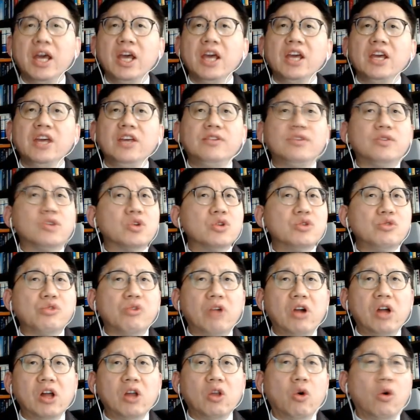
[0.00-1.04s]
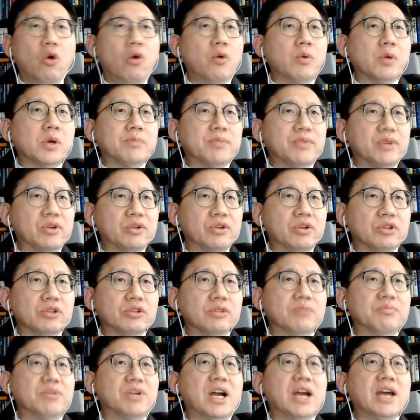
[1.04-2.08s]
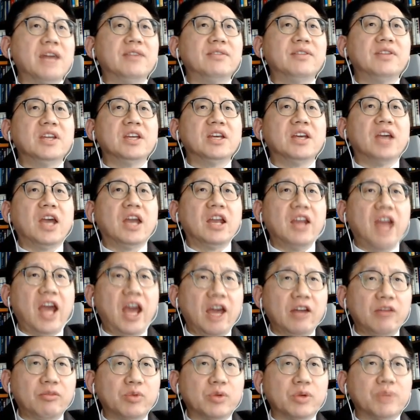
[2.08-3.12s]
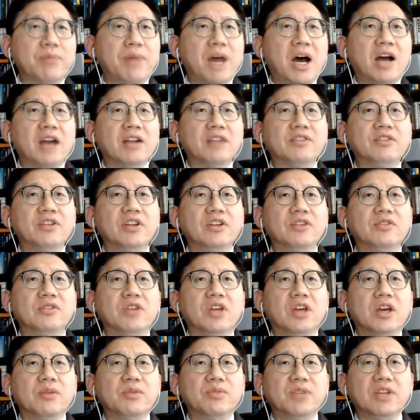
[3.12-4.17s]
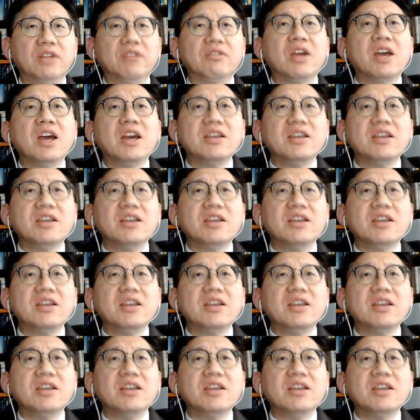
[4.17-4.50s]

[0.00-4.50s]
Its control over production pricing and export policies gives it